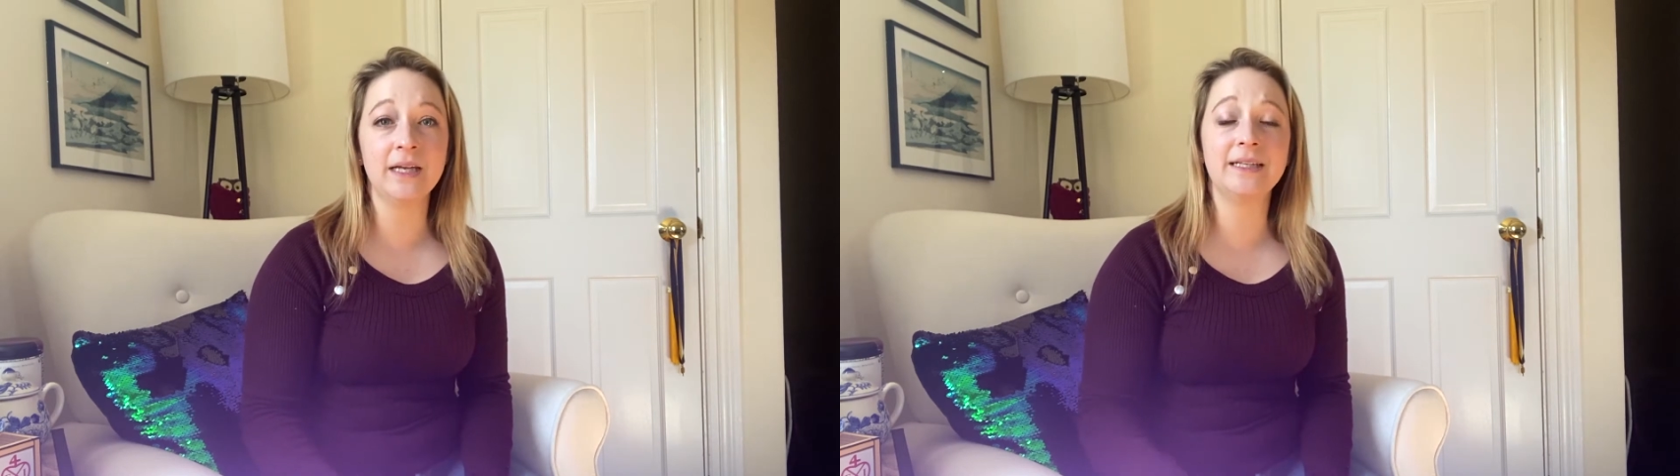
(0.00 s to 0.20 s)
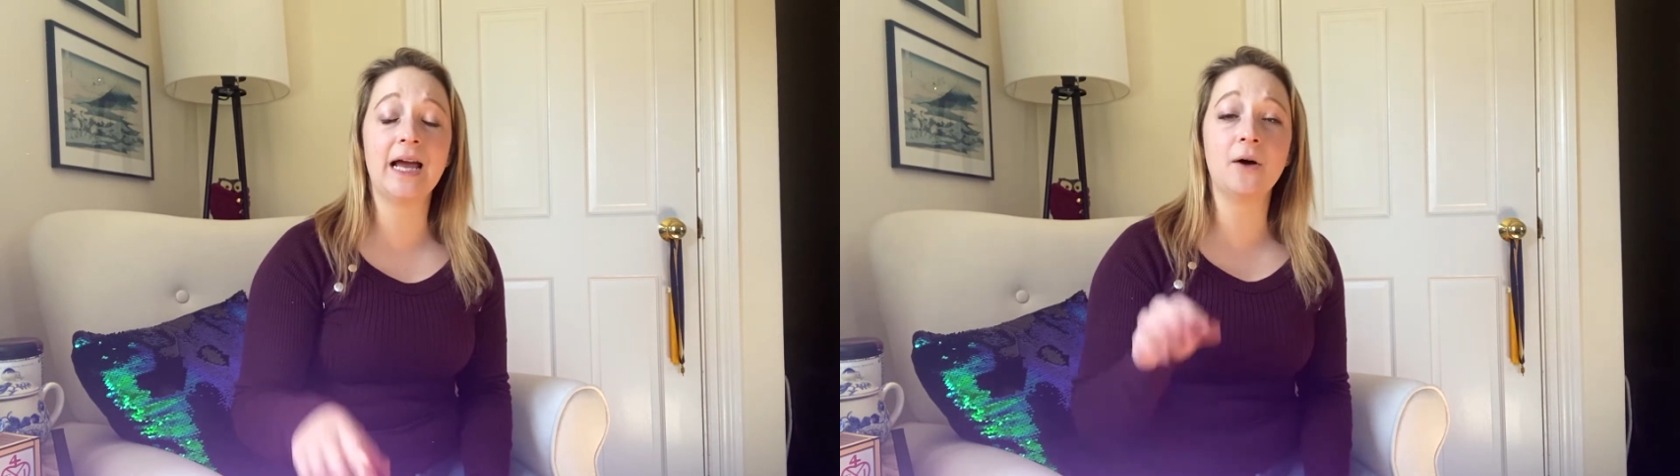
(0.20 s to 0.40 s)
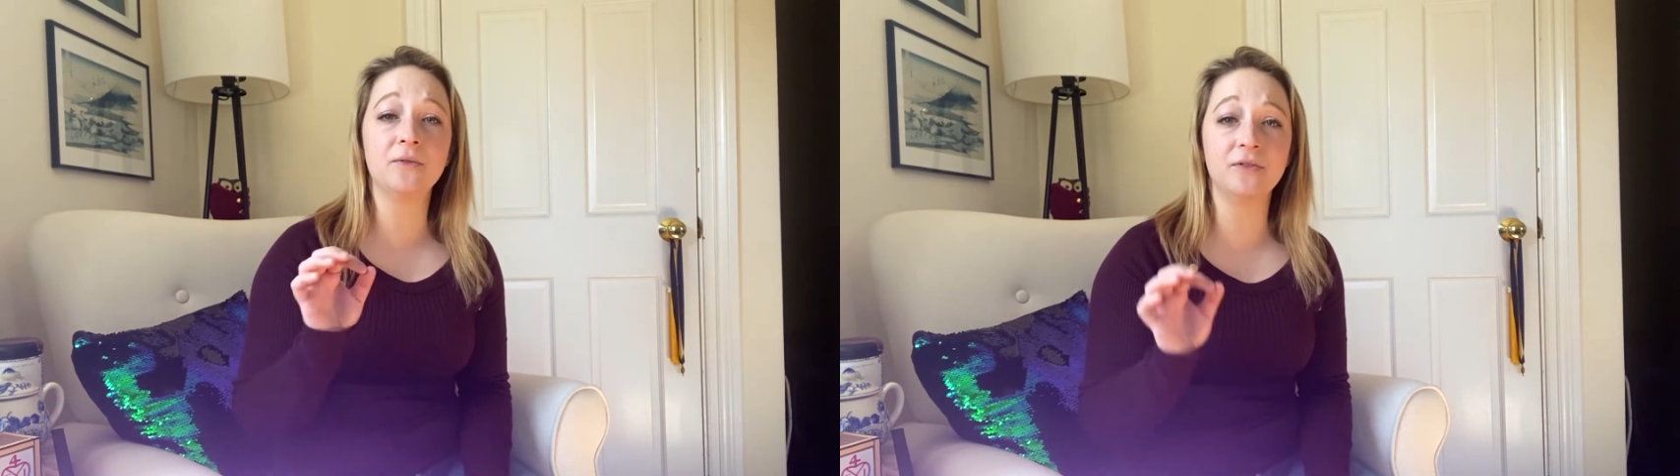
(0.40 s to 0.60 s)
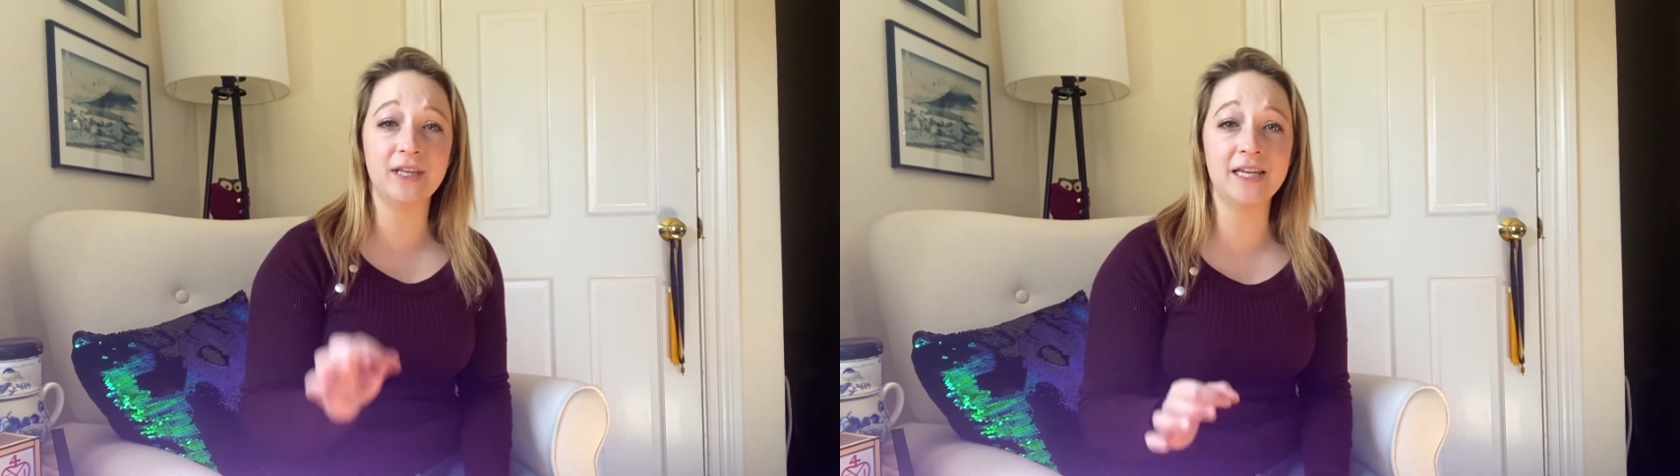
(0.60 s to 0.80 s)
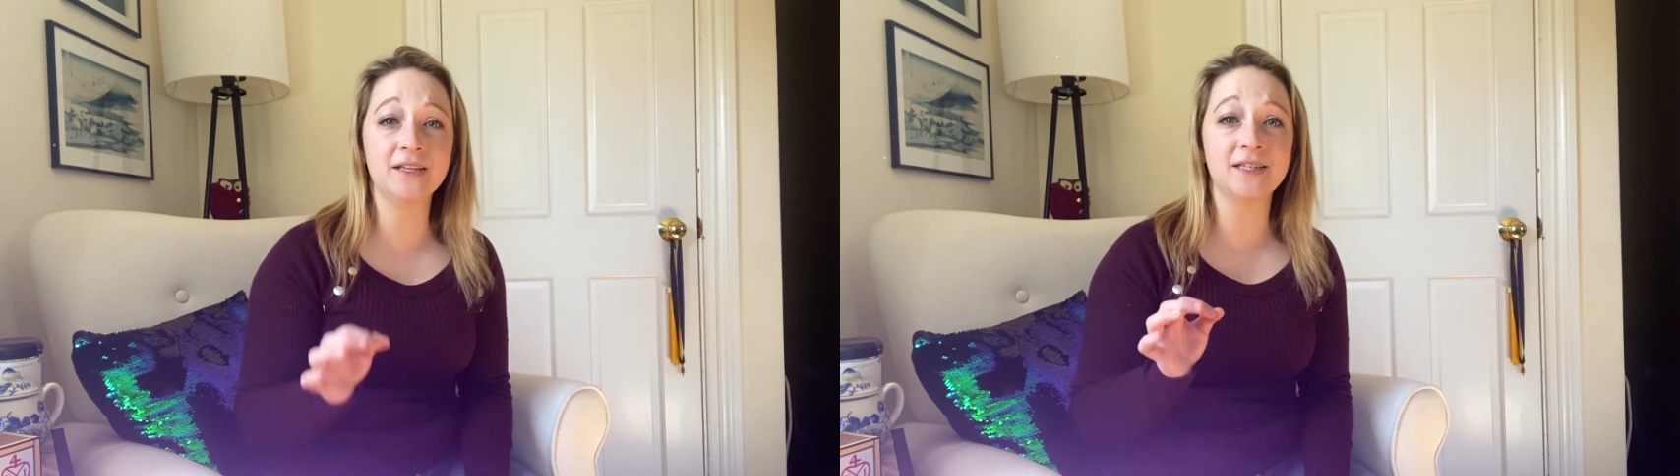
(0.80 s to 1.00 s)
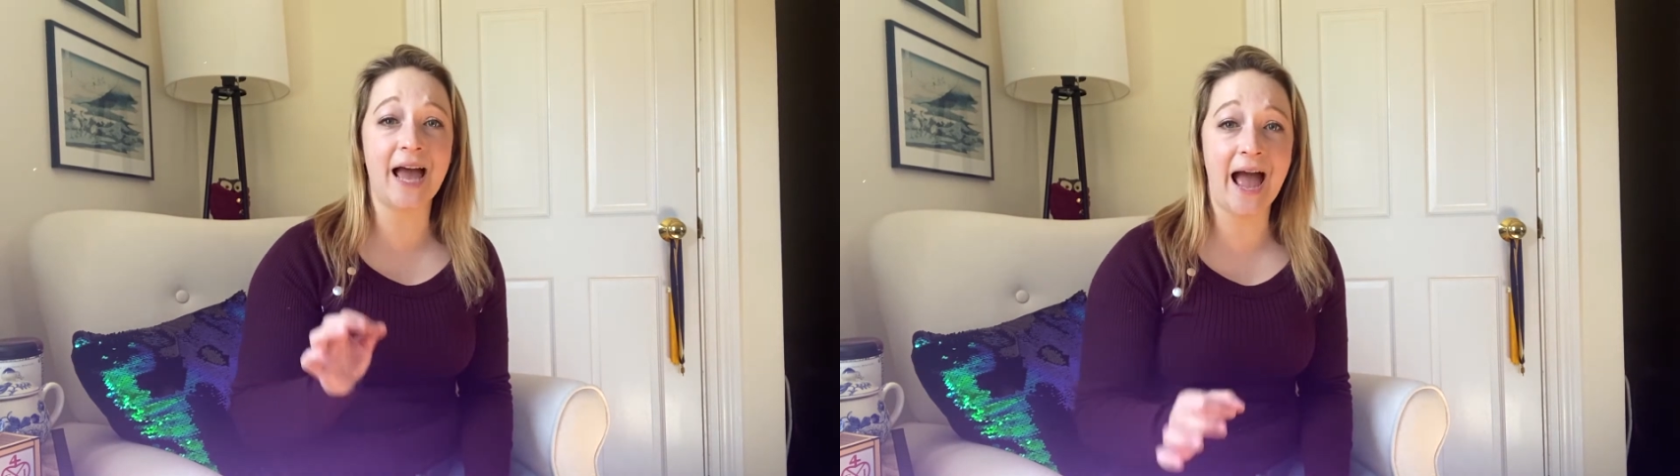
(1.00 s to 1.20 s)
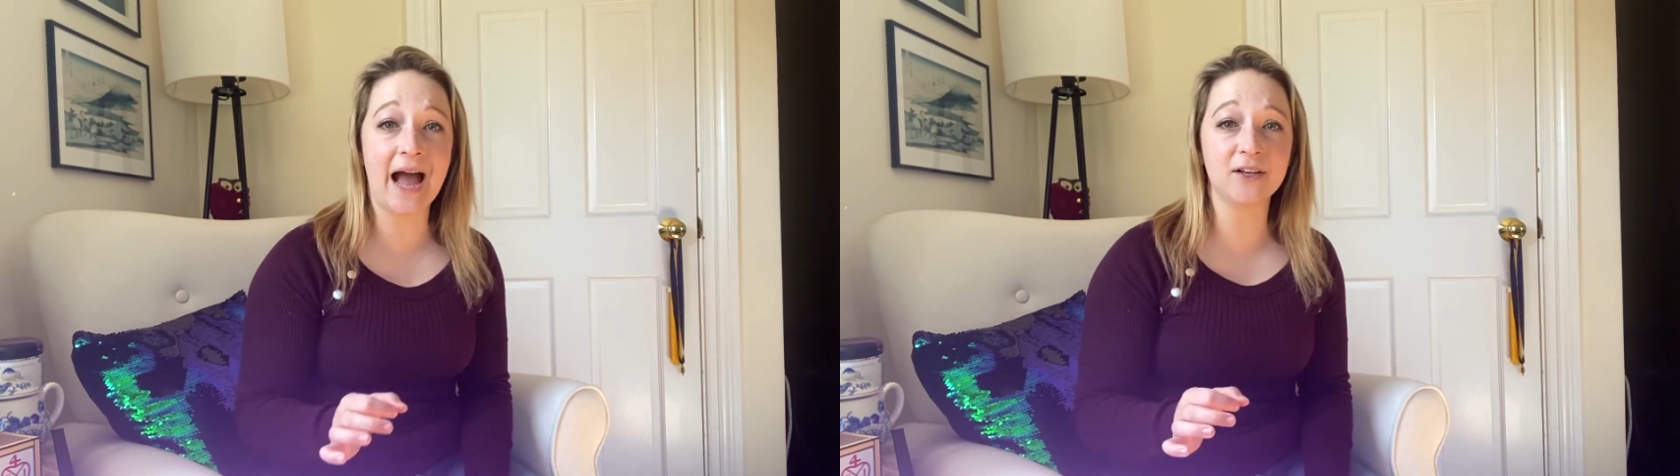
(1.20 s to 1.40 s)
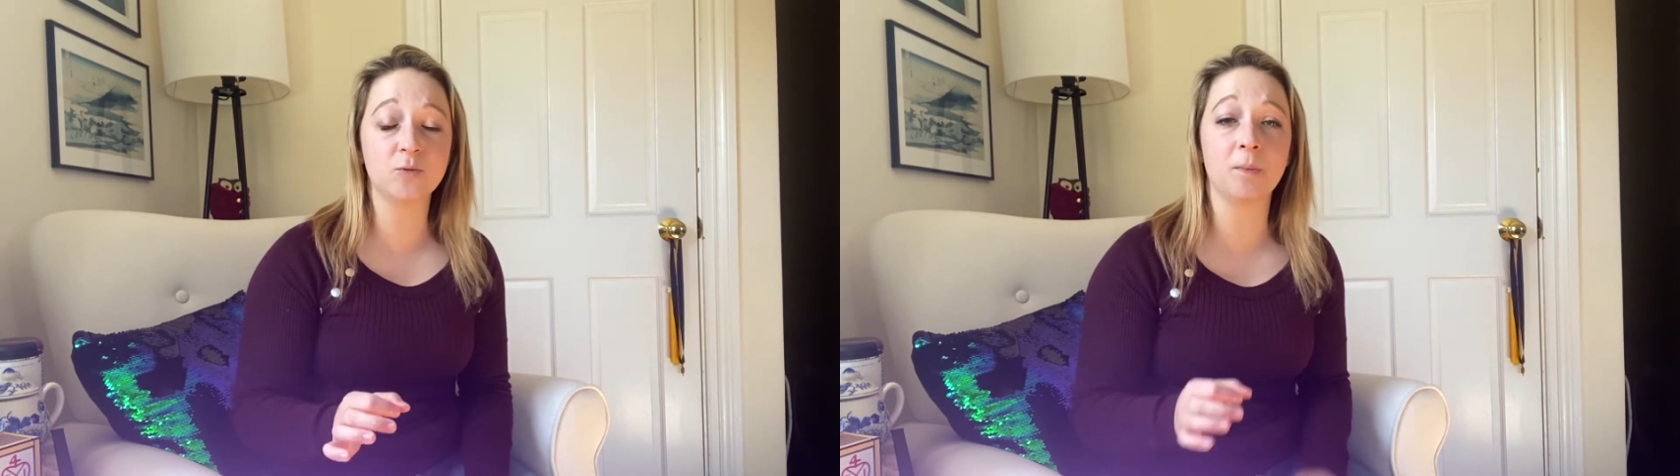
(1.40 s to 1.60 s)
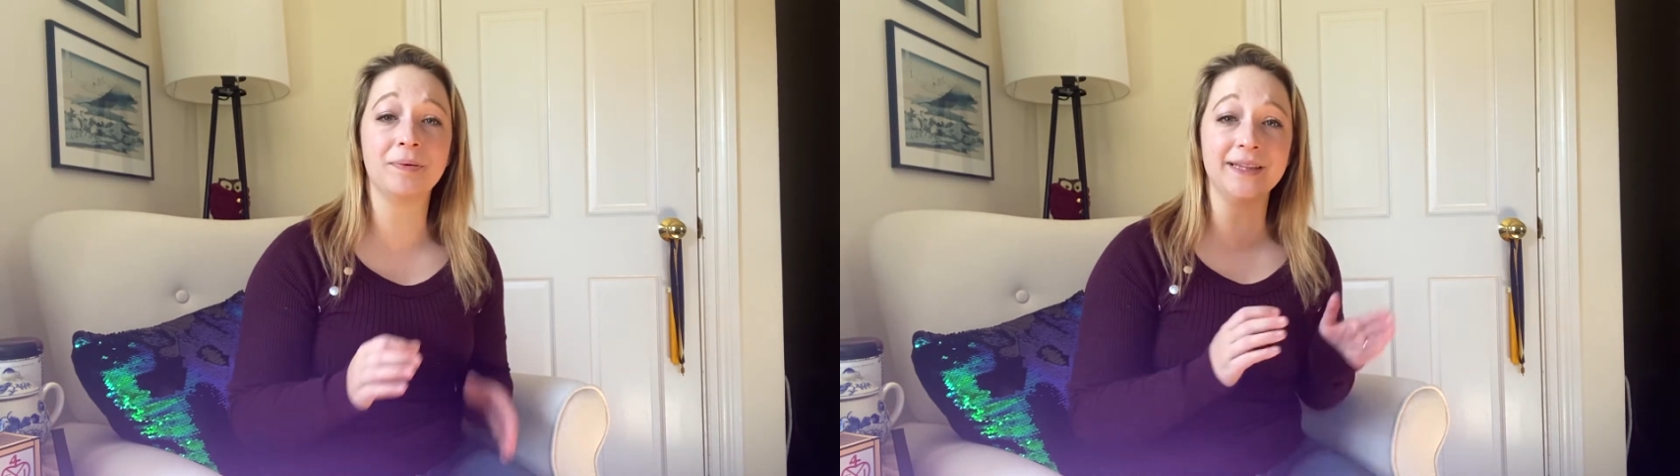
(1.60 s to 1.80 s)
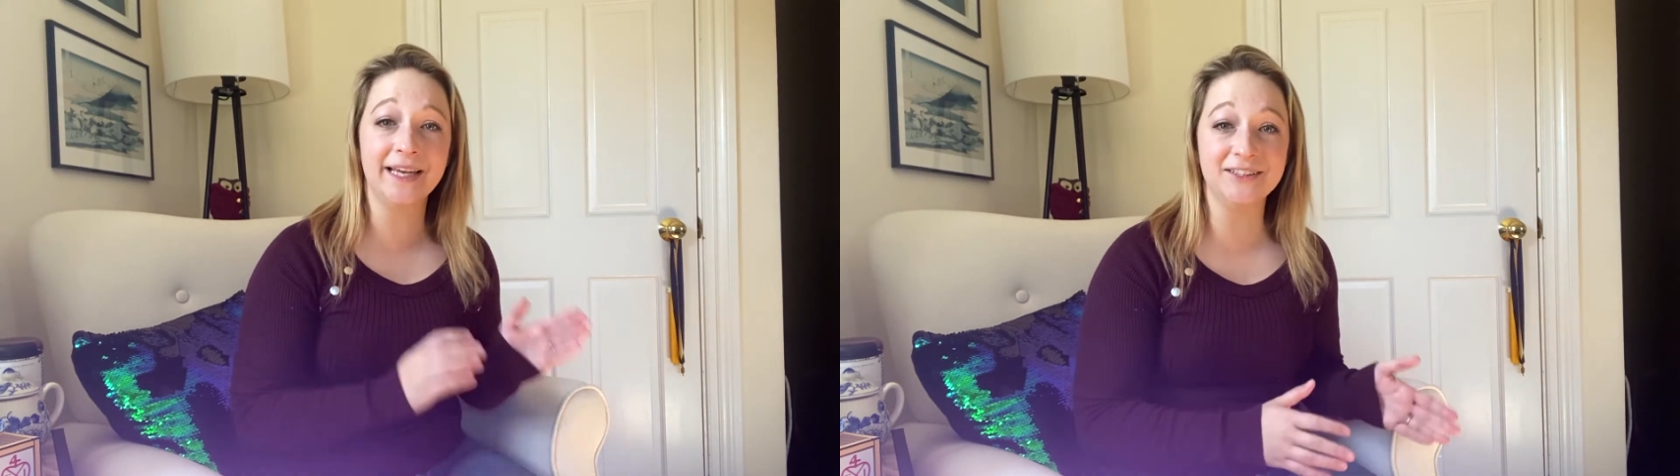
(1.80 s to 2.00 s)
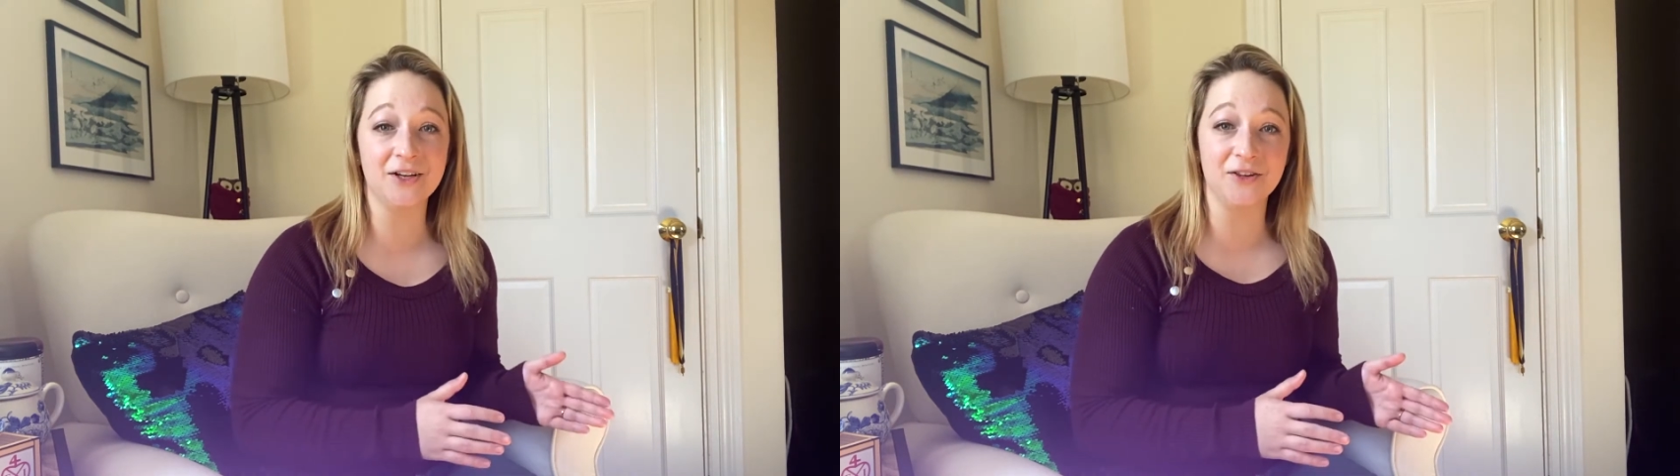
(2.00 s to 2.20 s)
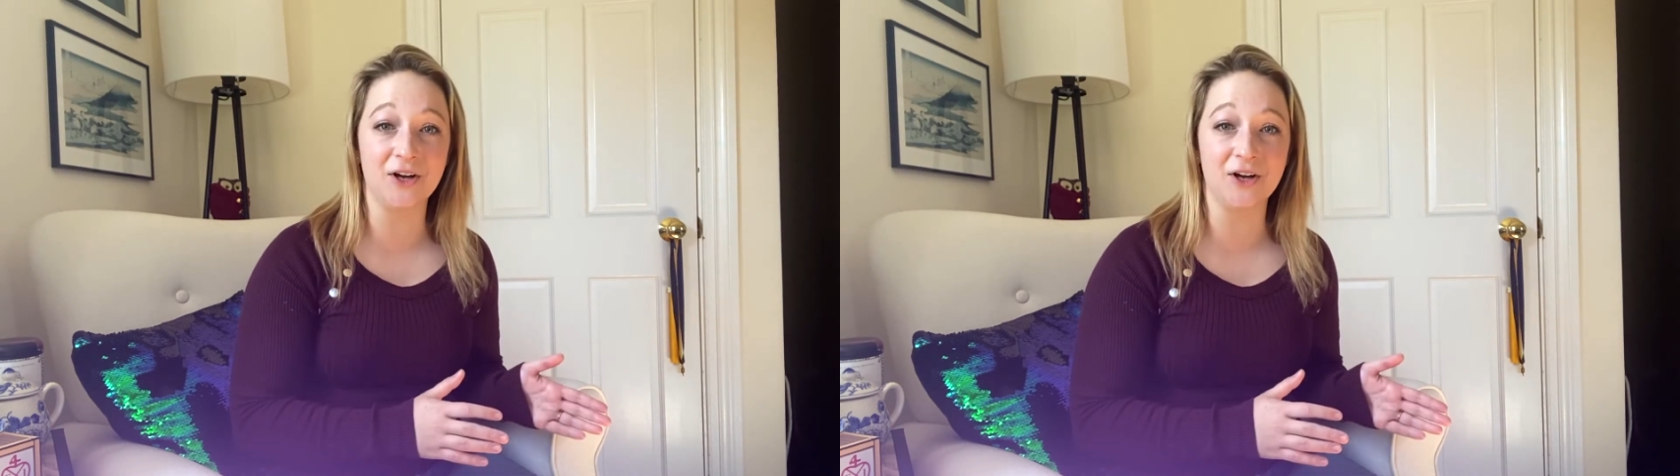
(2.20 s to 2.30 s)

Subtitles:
Now, these acts were placed on